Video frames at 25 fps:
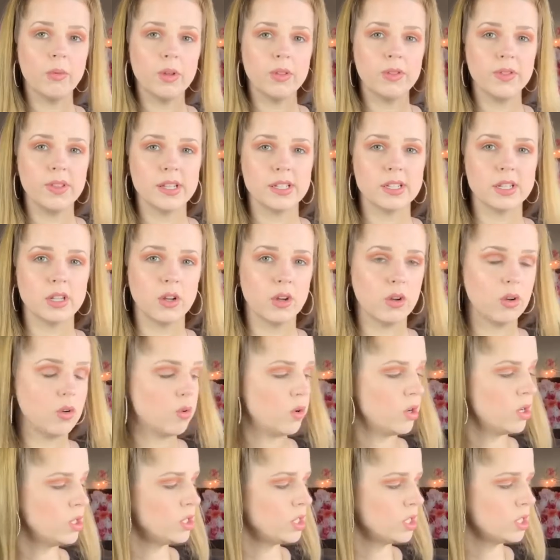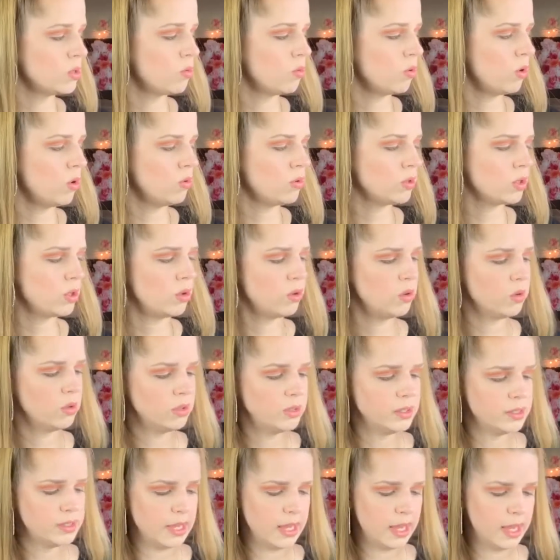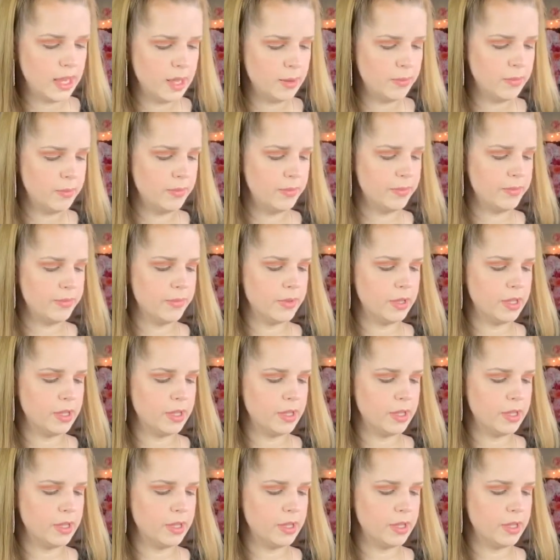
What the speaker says: with this gorgeous rose gold Zam.